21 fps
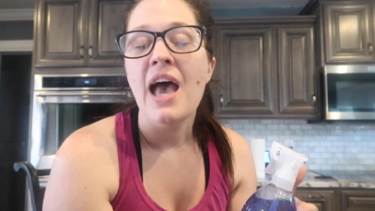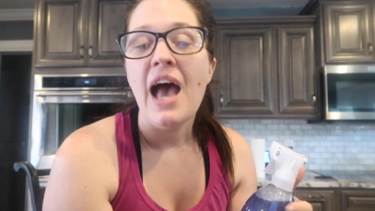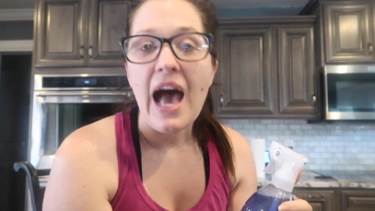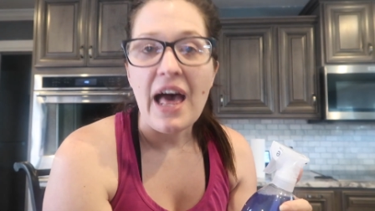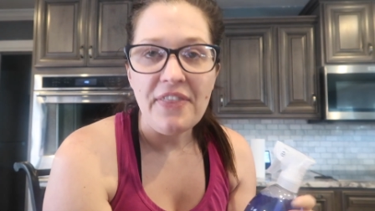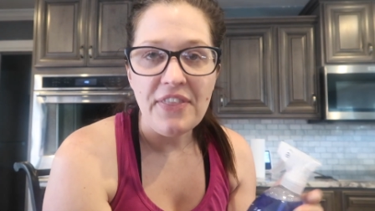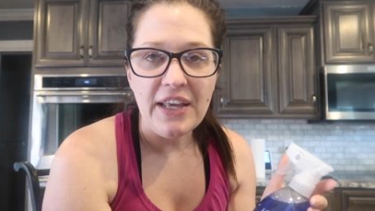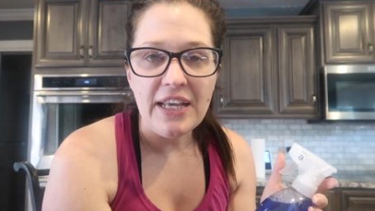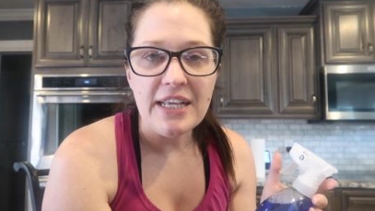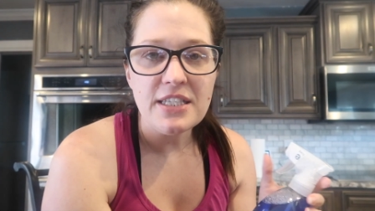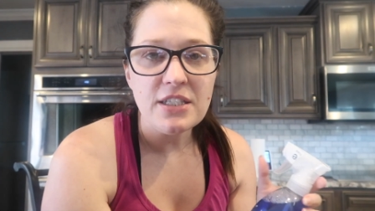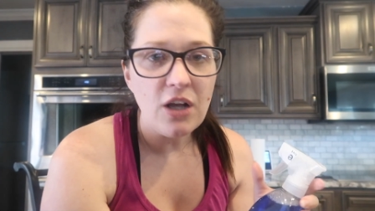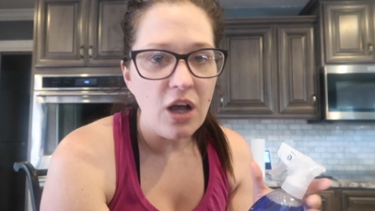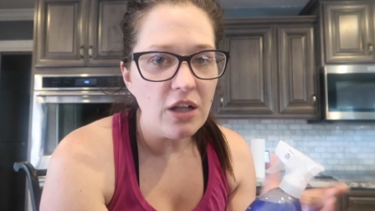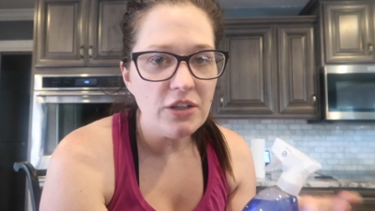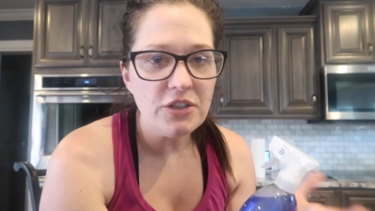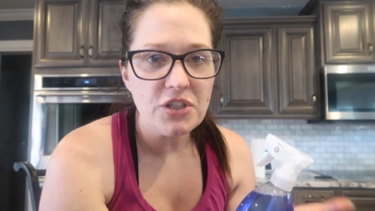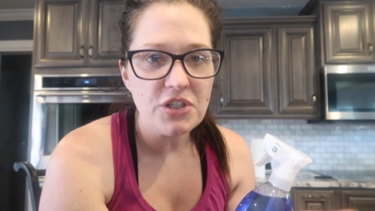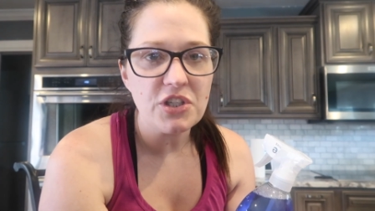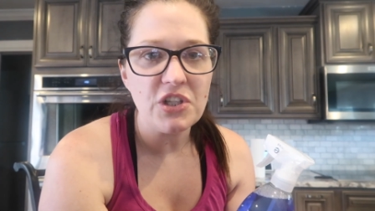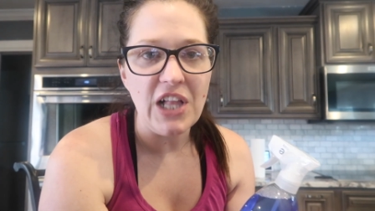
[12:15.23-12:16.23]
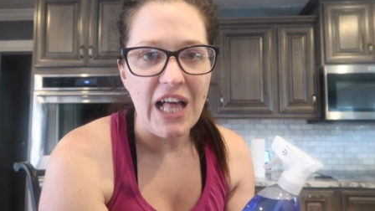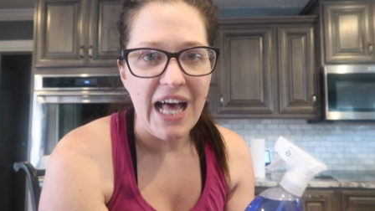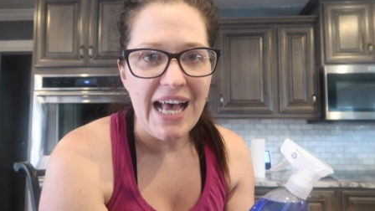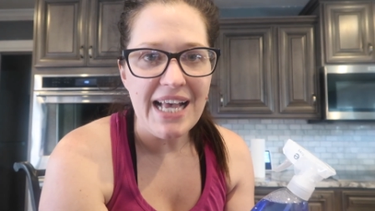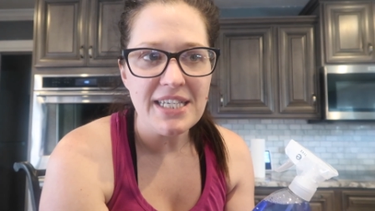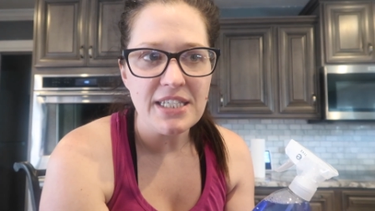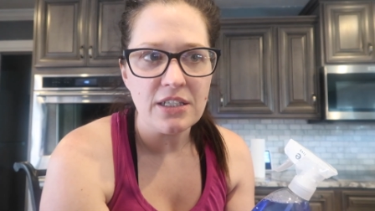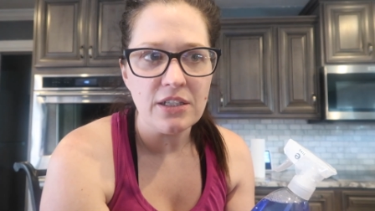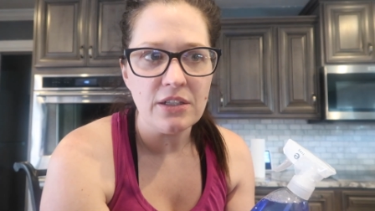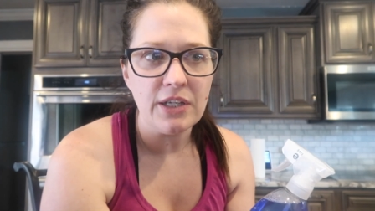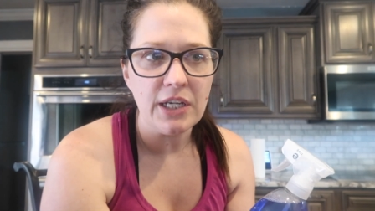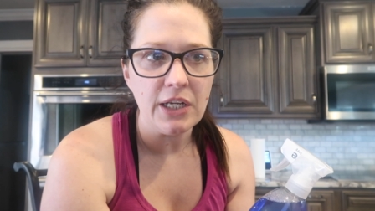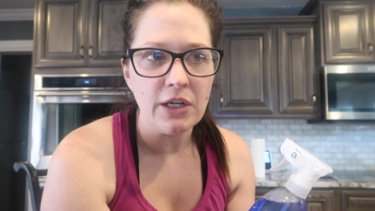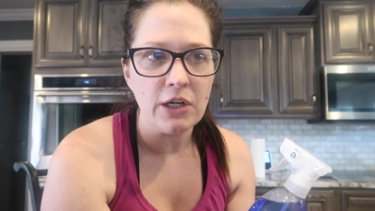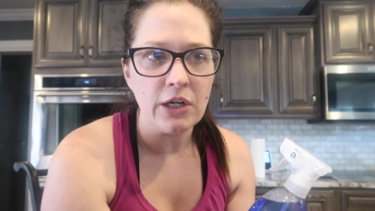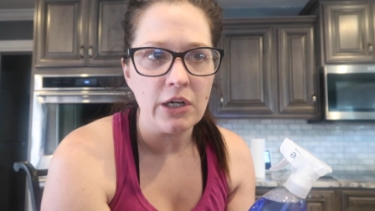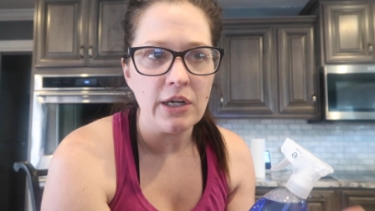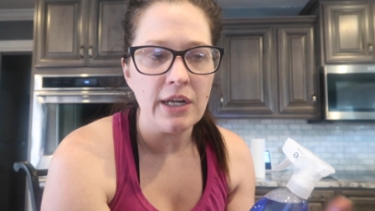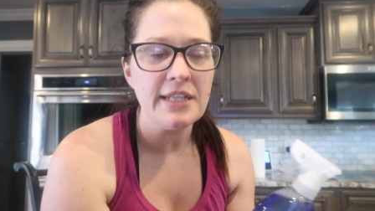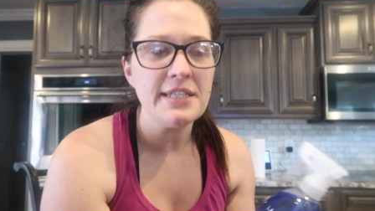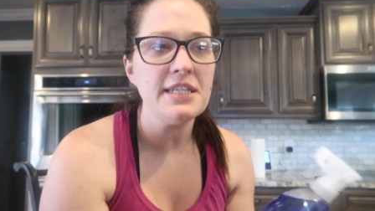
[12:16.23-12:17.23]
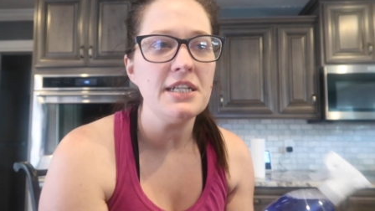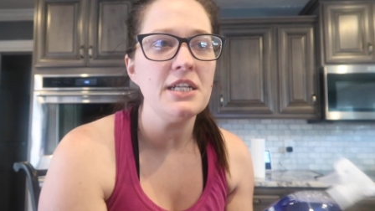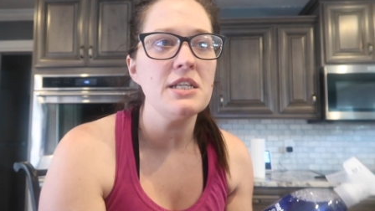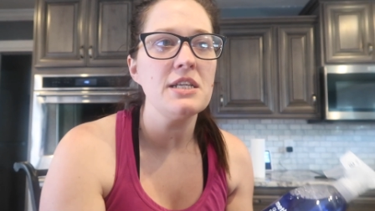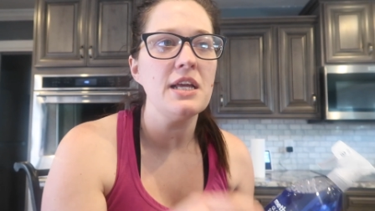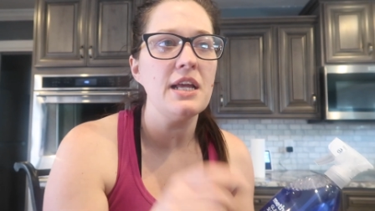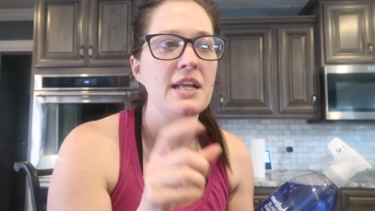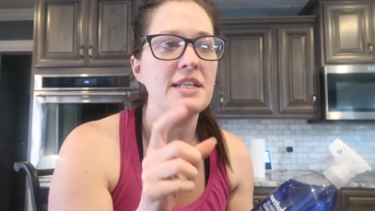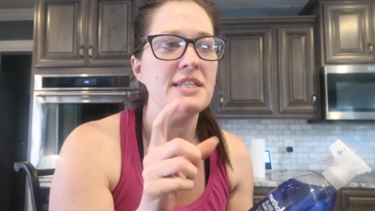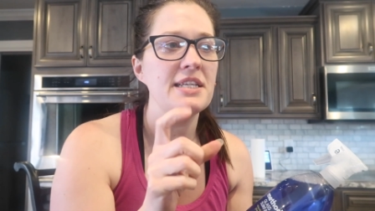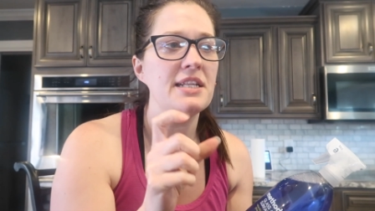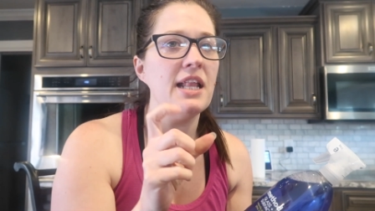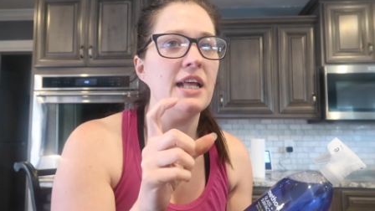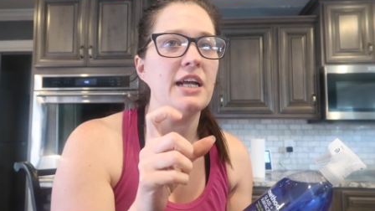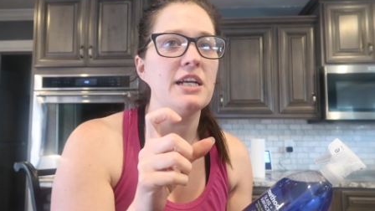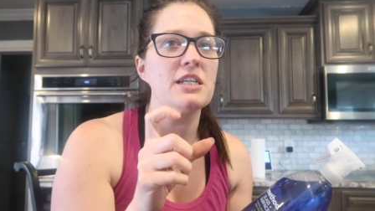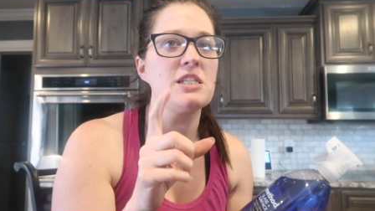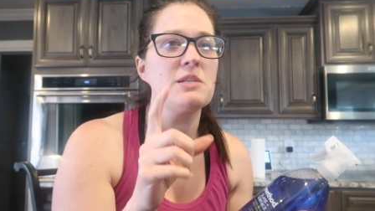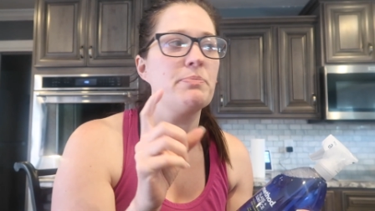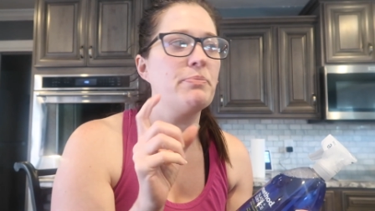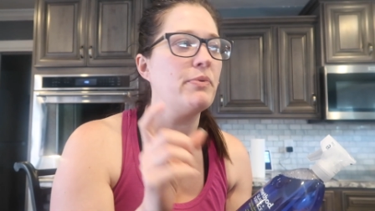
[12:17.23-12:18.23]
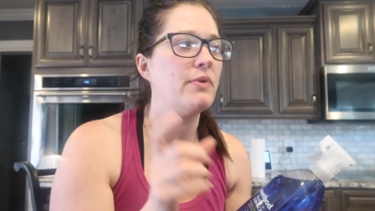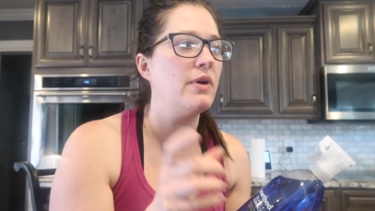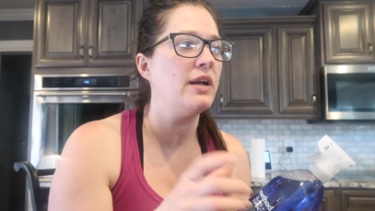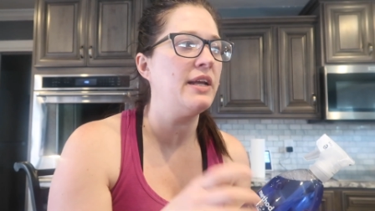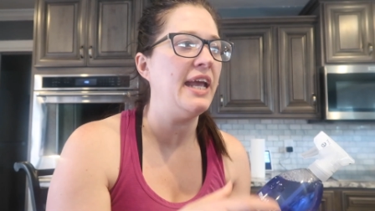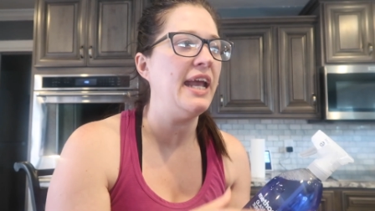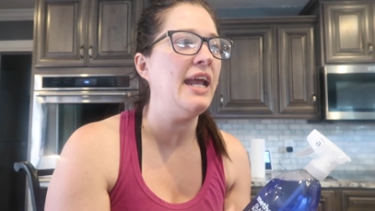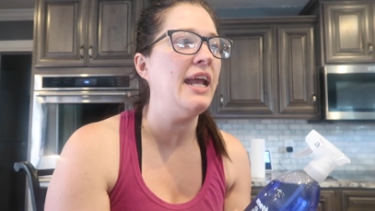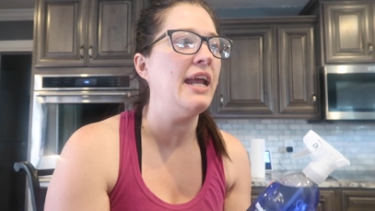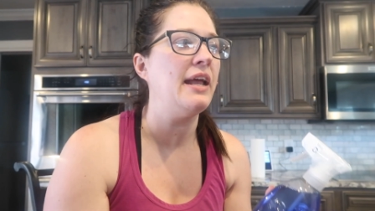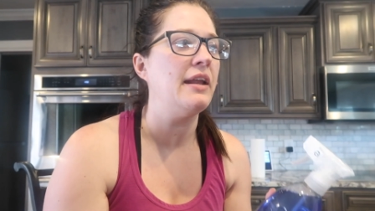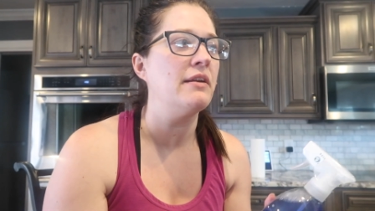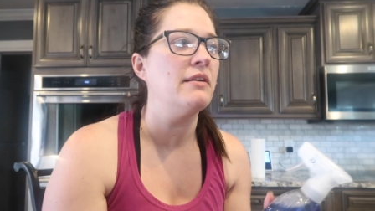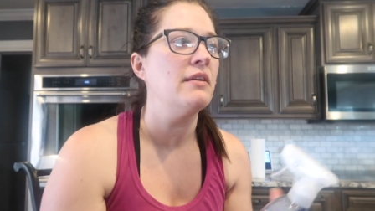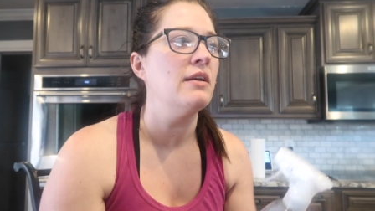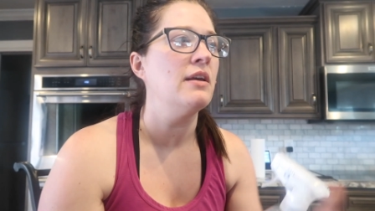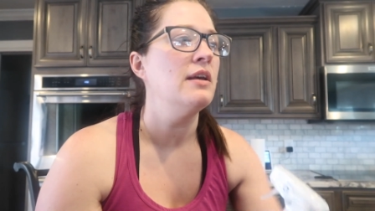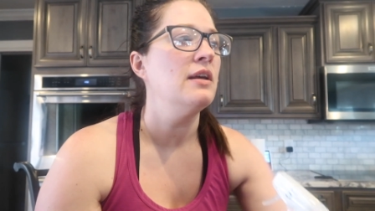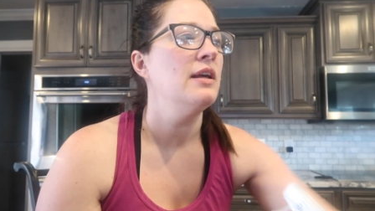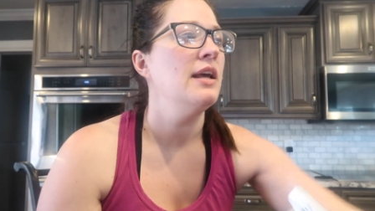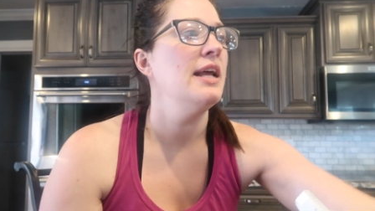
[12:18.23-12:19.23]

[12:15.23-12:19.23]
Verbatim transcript: I think it's called just glass cleaner. It's in a, it's in like a, a can.